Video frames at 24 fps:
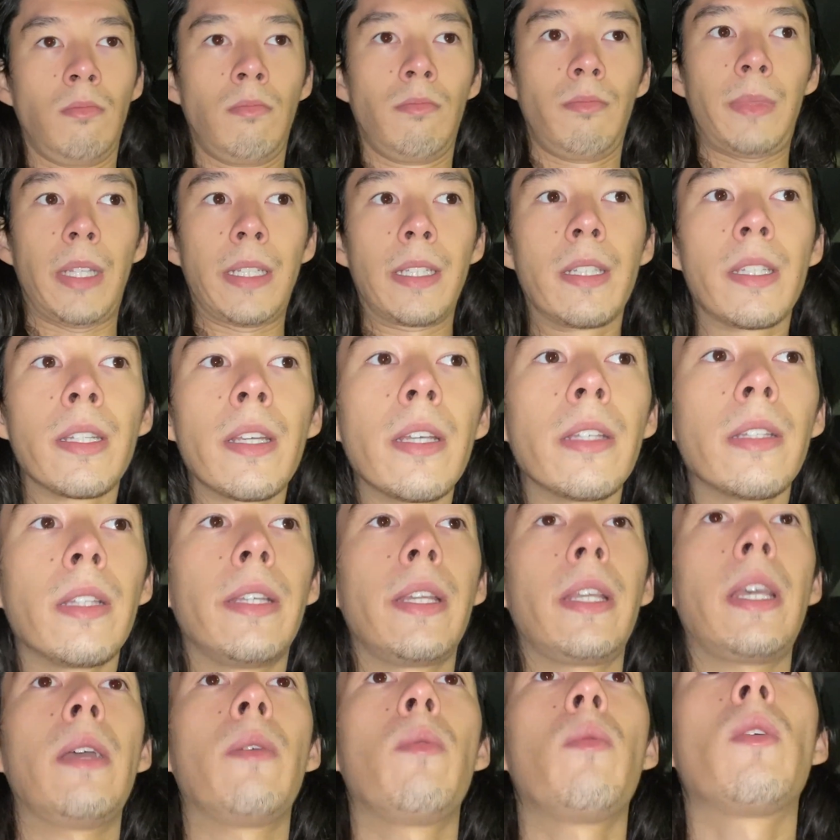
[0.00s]
That's it.
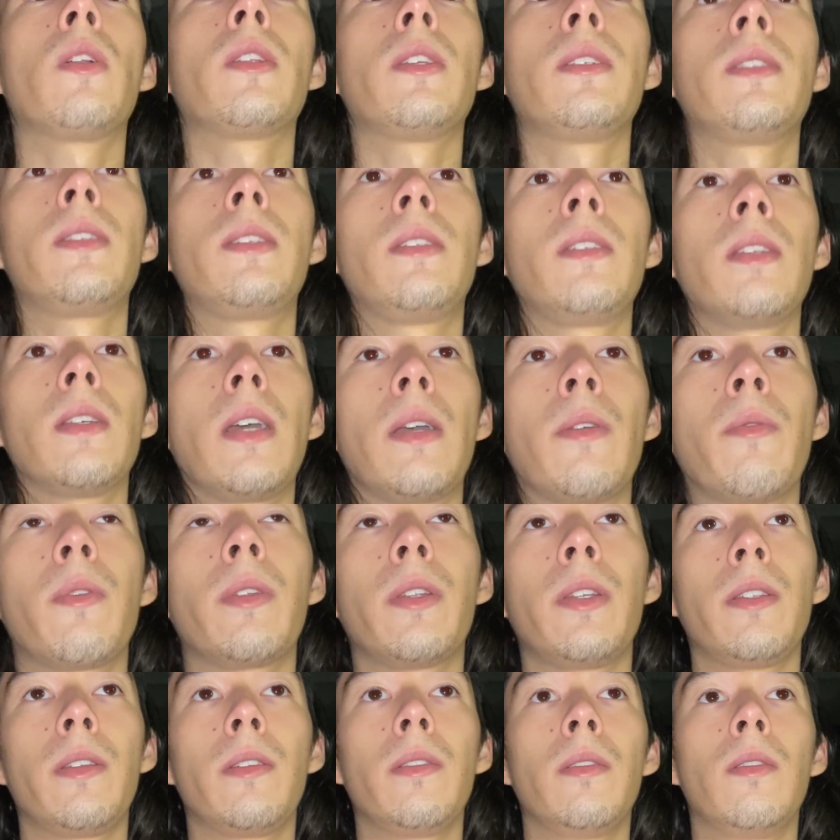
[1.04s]
Like, I want
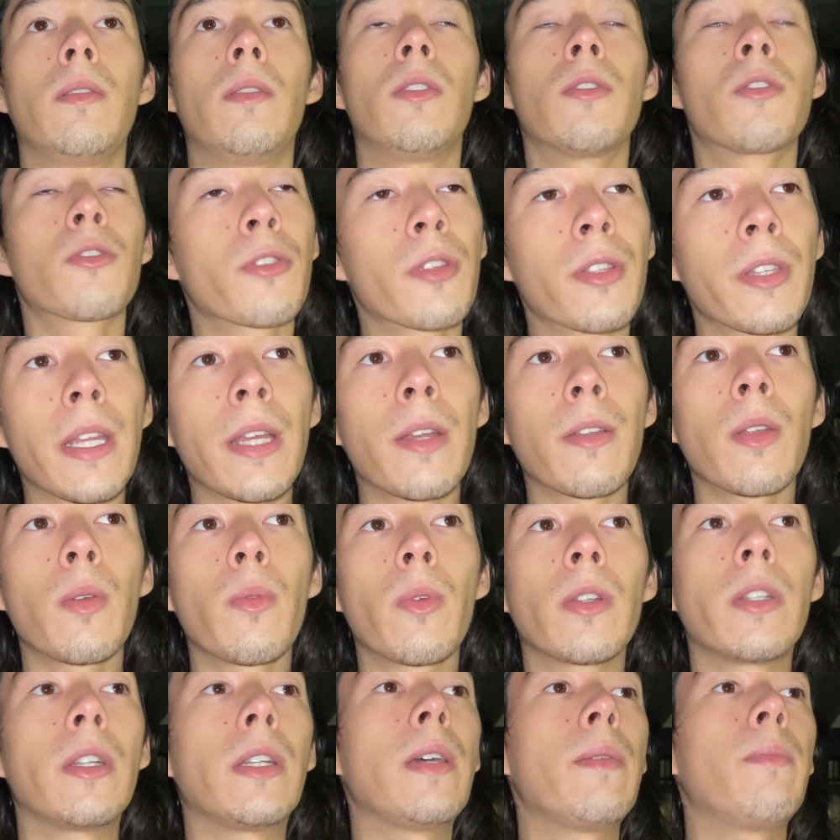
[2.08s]
an ultrasound. I
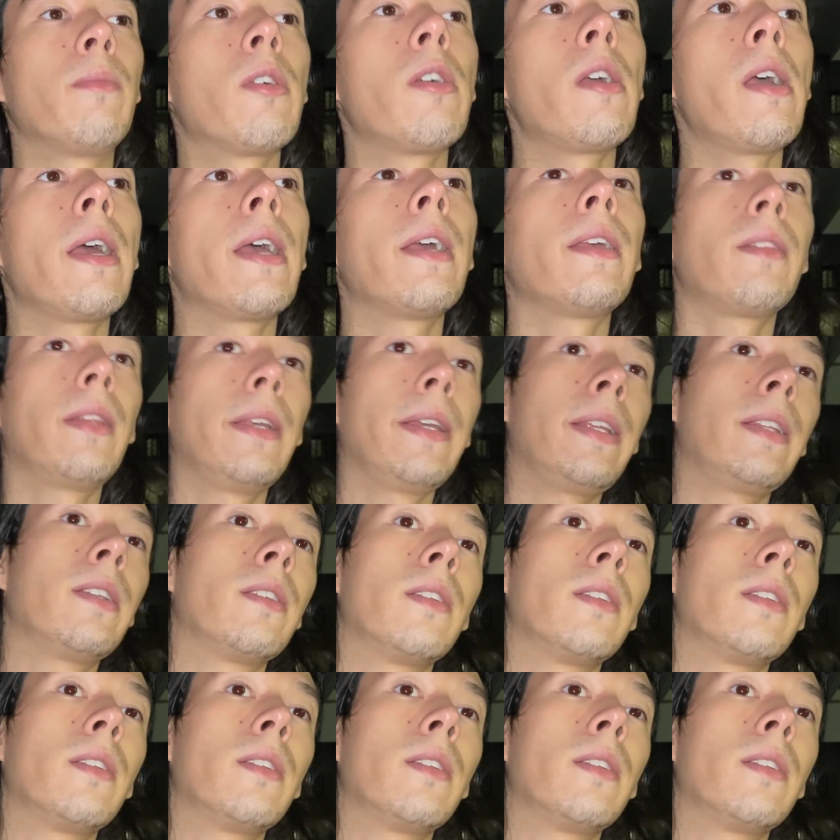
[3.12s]
want an MRI. Like,